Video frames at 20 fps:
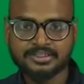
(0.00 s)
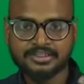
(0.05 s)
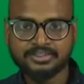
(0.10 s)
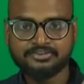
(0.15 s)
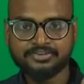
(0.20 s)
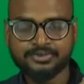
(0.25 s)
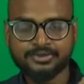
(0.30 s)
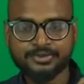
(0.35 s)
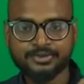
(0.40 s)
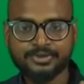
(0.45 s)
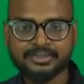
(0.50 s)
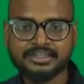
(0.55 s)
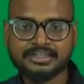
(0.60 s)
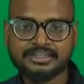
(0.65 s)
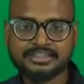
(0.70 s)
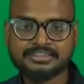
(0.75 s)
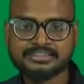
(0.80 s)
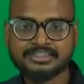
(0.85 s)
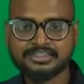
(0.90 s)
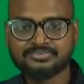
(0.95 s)
if you know the
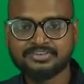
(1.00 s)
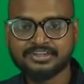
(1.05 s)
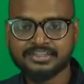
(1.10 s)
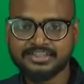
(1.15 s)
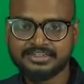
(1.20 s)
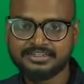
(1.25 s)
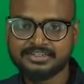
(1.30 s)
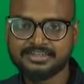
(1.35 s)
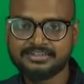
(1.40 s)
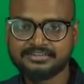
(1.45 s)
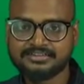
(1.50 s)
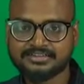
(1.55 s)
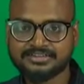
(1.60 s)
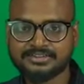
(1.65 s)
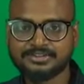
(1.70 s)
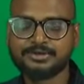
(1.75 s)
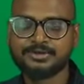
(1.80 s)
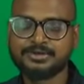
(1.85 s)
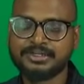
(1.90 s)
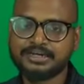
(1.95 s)
reason for the trends
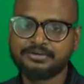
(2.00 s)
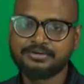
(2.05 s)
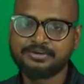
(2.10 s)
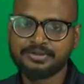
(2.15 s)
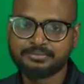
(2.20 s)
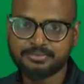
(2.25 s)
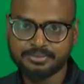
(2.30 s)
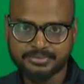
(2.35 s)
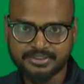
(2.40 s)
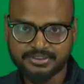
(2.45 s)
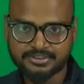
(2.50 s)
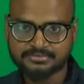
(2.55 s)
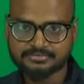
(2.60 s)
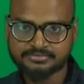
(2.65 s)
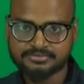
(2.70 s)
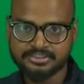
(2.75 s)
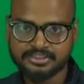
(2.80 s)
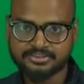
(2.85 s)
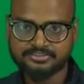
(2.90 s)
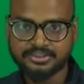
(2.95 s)
you don't have to remember
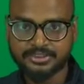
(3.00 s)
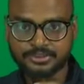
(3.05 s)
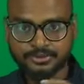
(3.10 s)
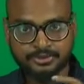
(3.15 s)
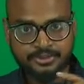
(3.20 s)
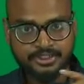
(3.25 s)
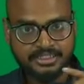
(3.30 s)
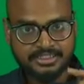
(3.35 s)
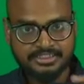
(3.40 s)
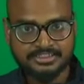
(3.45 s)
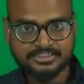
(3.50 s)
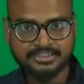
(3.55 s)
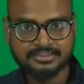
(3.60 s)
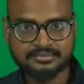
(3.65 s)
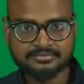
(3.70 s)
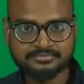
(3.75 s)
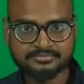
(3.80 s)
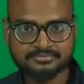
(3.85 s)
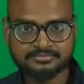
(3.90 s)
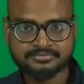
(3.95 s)
if i know the reason
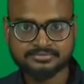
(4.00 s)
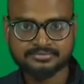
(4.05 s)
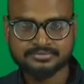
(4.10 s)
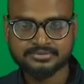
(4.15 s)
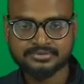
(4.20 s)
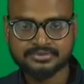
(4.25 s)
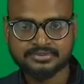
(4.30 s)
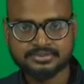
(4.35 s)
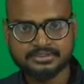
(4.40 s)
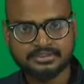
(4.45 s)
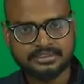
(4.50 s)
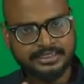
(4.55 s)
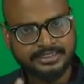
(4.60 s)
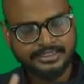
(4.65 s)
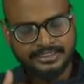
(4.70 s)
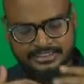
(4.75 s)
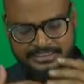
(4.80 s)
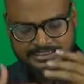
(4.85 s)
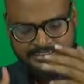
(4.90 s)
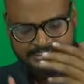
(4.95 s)
I
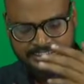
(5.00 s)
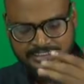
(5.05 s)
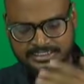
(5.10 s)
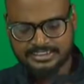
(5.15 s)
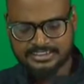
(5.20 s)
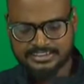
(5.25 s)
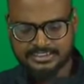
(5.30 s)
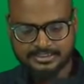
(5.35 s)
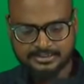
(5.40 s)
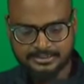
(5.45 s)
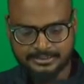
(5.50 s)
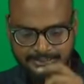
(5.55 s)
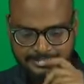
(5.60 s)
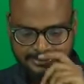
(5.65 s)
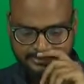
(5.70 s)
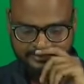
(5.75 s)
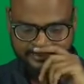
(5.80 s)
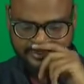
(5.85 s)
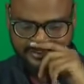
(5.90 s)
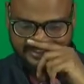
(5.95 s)
can easily understand. Like
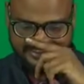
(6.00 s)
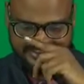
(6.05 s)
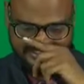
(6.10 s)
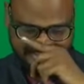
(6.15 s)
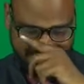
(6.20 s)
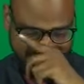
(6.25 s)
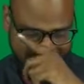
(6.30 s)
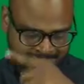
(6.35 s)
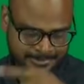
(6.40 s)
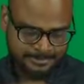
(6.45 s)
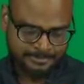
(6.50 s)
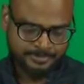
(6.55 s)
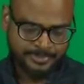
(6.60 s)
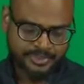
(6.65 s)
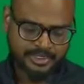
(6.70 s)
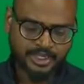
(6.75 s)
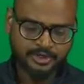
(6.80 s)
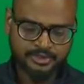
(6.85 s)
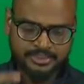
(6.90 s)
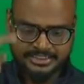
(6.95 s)
if you ask
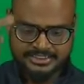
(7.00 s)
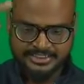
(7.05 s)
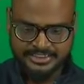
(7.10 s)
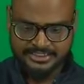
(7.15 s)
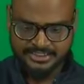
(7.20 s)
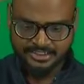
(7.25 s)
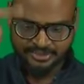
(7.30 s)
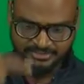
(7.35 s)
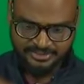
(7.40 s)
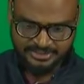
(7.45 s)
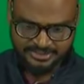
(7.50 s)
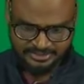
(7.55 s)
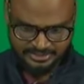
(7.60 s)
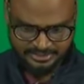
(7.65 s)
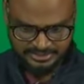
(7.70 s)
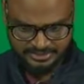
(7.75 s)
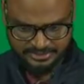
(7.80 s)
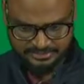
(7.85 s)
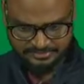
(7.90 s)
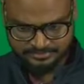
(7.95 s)
how the size of this
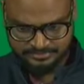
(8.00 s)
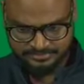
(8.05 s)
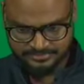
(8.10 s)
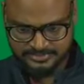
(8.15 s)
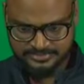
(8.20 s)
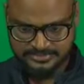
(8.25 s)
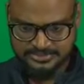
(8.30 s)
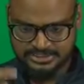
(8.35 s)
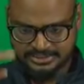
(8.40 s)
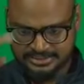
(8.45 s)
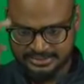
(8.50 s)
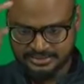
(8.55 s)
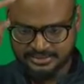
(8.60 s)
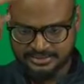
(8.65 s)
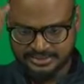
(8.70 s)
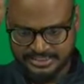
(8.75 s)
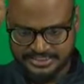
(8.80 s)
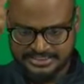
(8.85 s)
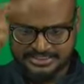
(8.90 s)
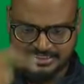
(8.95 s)
uh, this thing
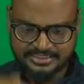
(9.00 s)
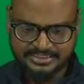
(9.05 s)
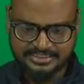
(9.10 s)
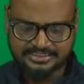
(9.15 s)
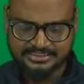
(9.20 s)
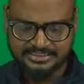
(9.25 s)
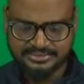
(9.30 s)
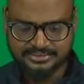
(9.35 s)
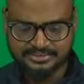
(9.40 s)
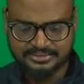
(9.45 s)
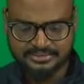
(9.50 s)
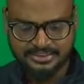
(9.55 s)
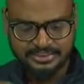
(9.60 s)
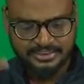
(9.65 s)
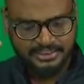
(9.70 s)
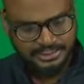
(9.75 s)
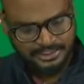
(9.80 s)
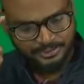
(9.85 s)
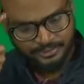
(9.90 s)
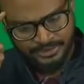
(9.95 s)
size increases,
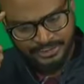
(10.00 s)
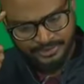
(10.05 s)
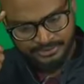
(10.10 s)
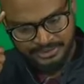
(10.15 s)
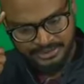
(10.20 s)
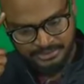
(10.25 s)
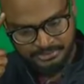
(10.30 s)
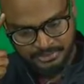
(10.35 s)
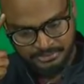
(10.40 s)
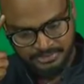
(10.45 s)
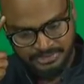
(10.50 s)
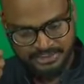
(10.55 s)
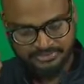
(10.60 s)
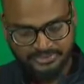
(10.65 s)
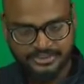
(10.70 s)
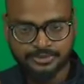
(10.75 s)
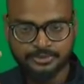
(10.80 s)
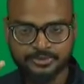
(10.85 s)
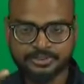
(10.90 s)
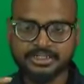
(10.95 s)
I don't have to remember. If
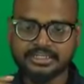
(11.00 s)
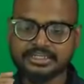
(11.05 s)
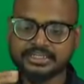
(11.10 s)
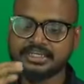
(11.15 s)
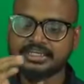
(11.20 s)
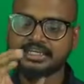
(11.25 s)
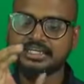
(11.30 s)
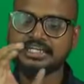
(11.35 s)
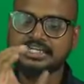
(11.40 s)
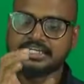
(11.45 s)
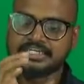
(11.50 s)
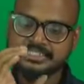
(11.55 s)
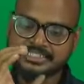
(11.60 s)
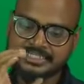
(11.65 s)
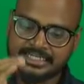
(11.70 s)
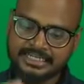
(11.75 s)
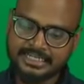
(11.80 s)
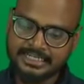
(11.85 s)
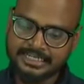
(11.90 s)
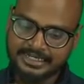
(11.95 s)
I know that key,
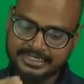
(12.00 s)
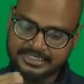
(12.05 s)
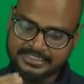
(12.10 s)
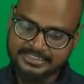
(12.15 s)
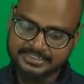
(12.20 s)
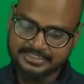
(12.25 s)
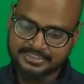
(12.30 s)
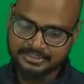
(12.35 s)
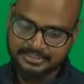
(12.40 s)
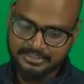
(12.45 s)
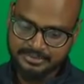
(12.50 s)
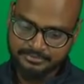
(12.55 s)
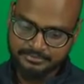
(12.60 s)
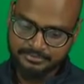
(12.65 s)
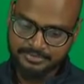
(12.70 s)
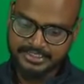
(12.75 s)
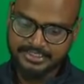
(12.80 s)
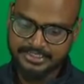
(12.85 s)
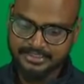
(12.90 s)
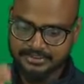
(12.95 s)
shell adds
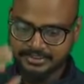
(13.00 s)
by